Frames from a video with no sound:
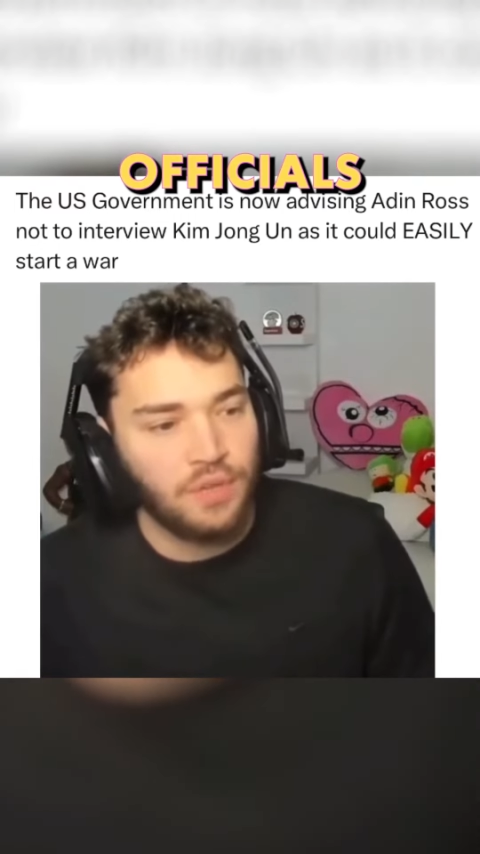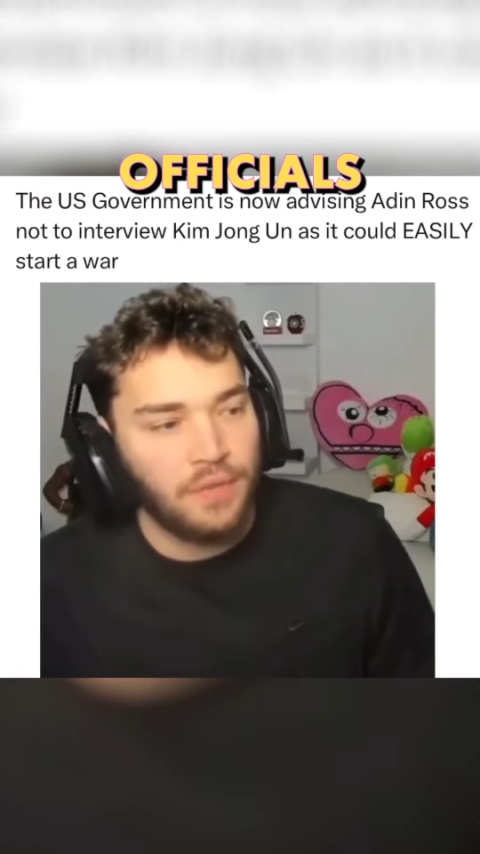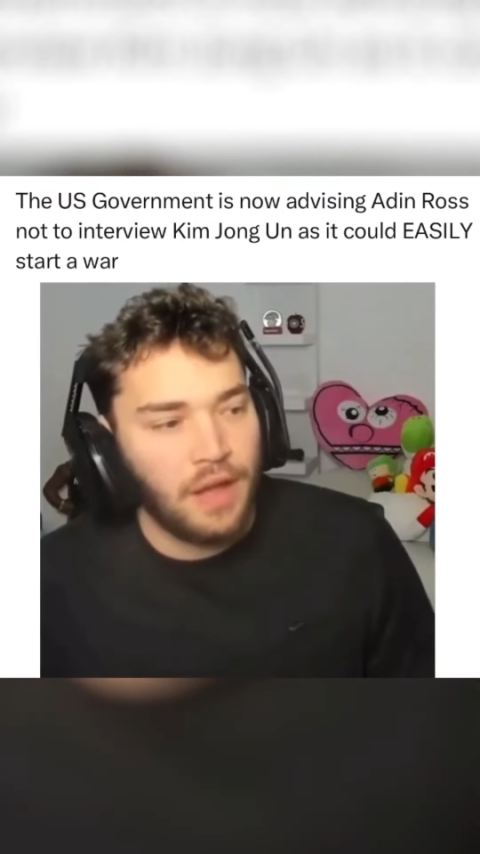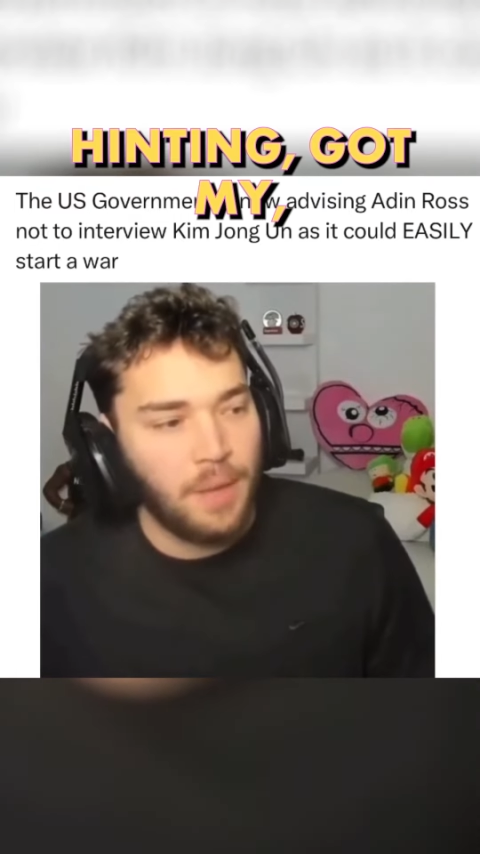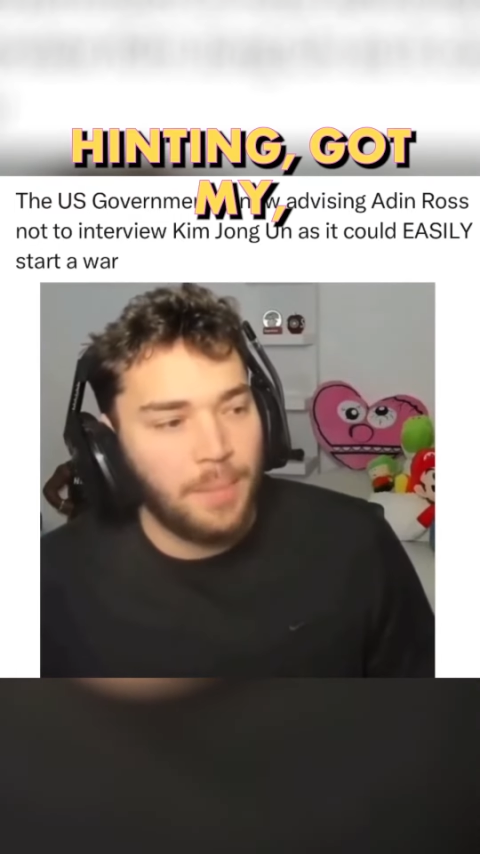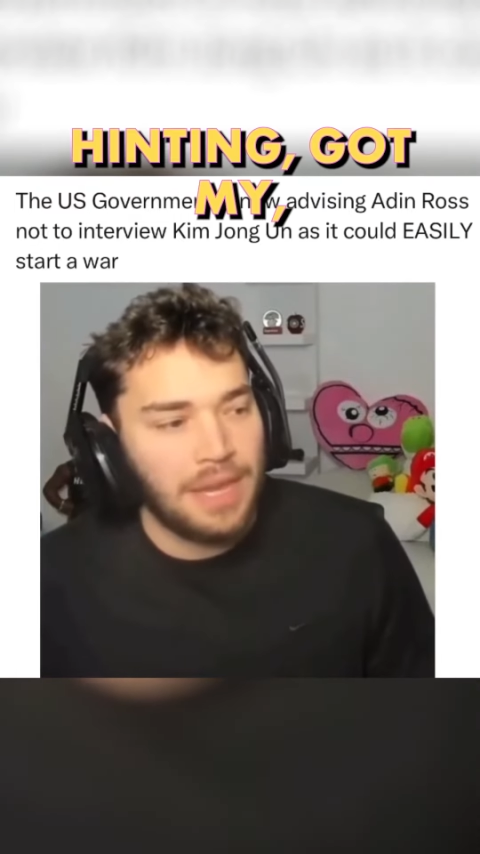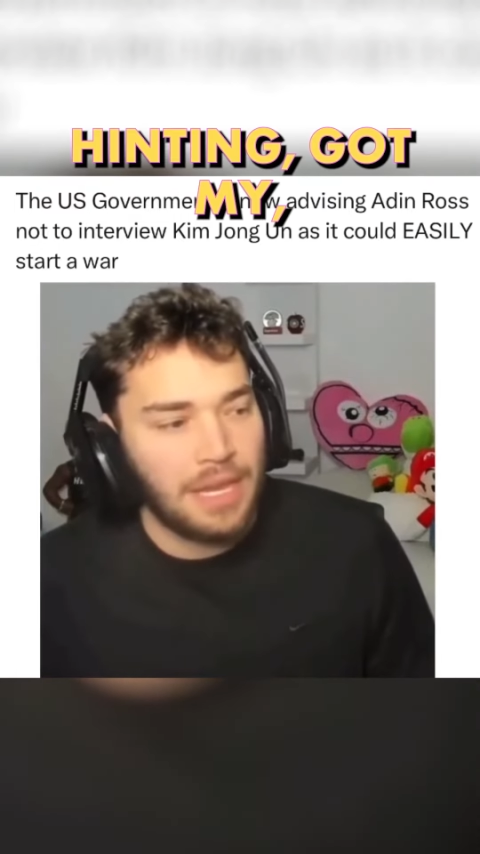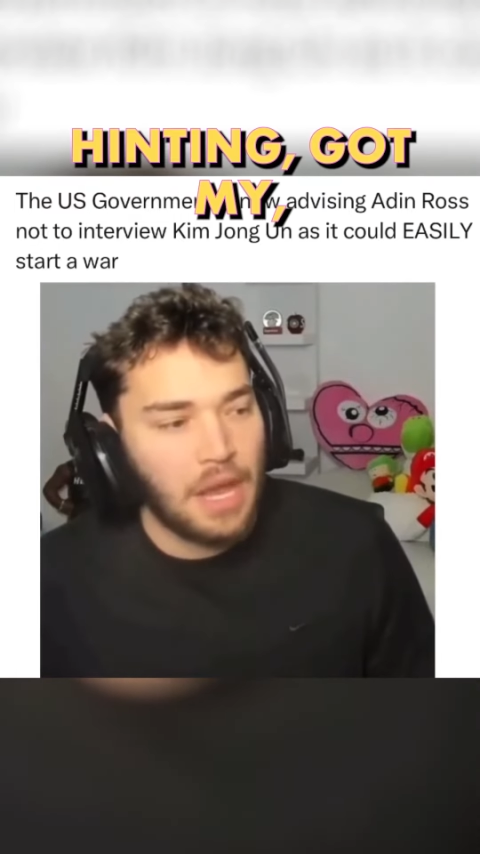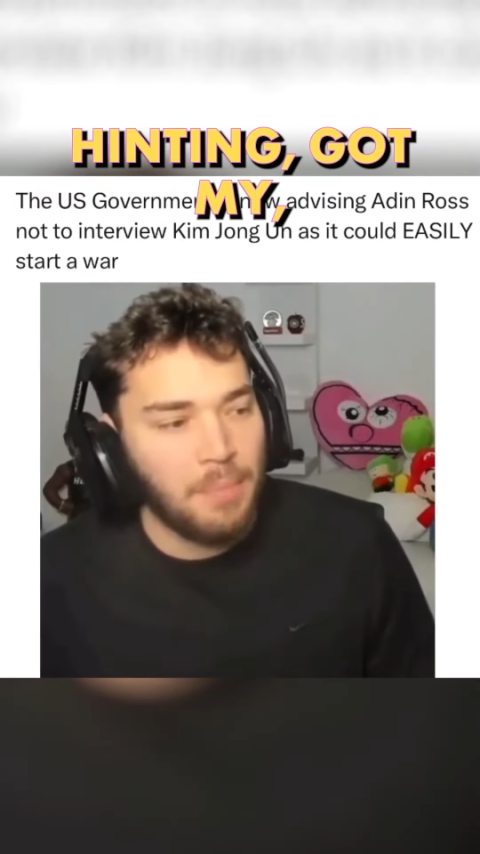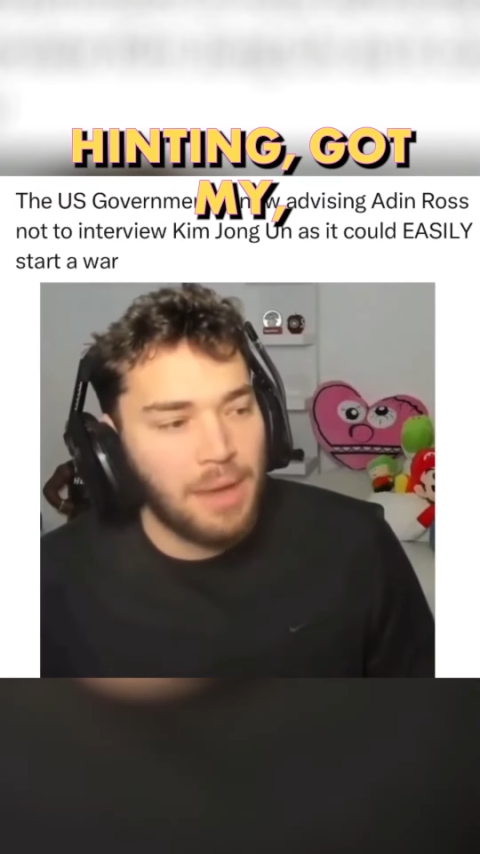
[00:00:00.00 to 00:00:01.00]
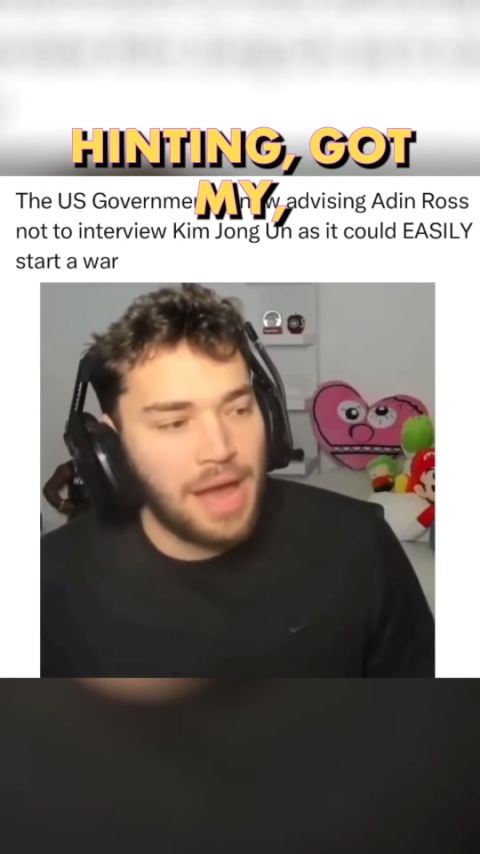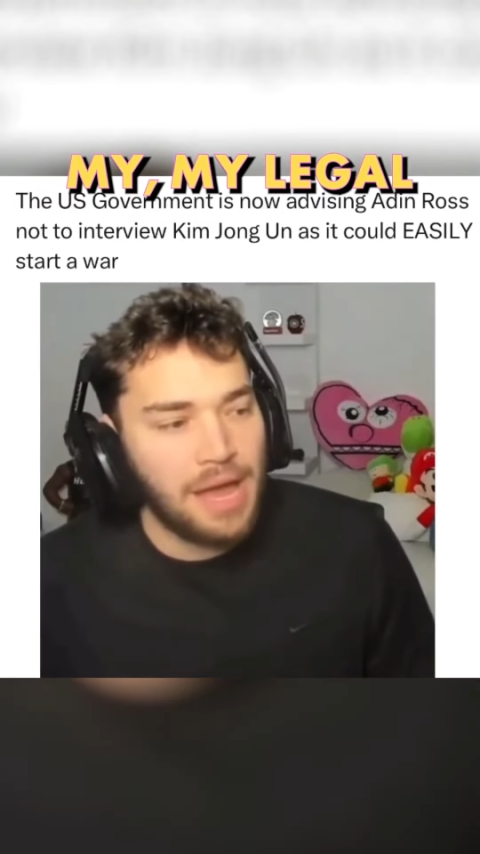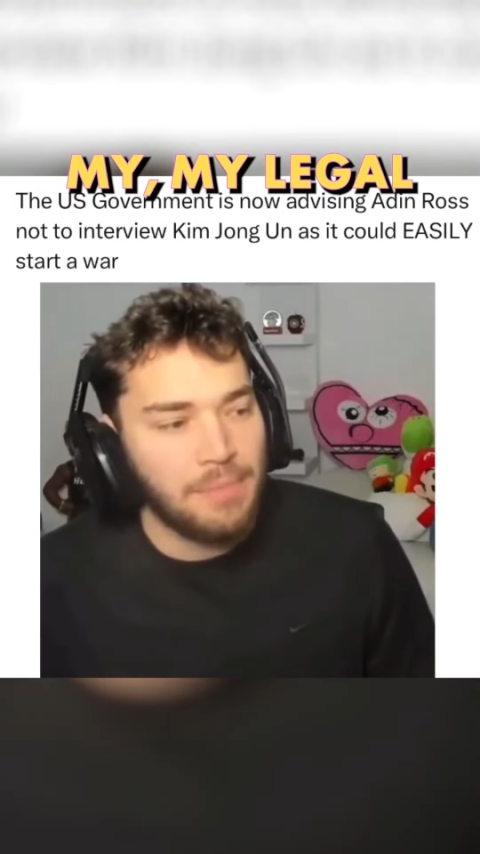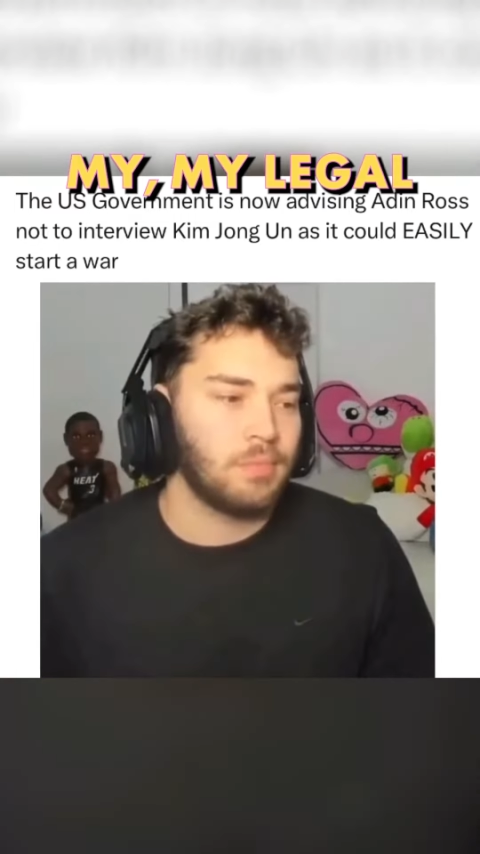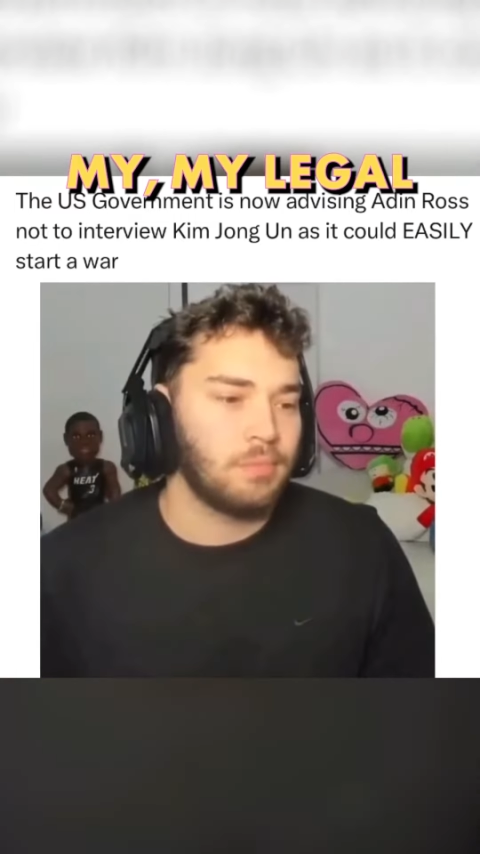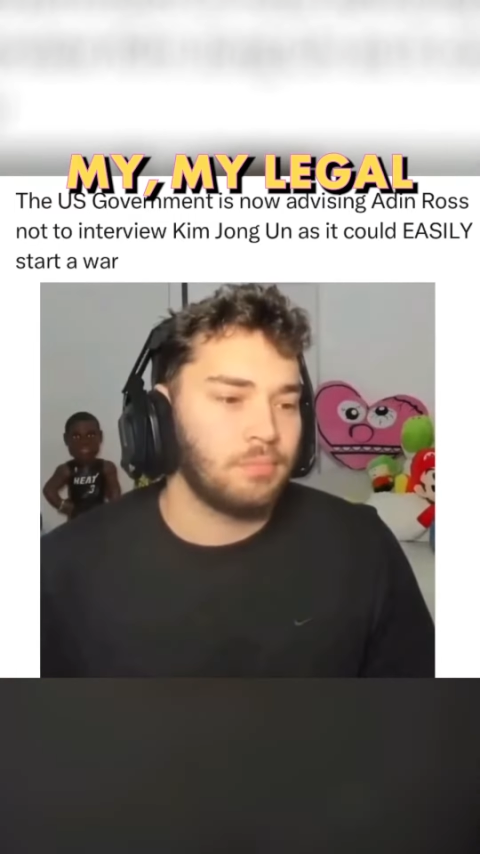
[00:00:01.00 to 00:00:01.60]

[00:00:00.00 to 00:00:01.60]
um, hitting up my my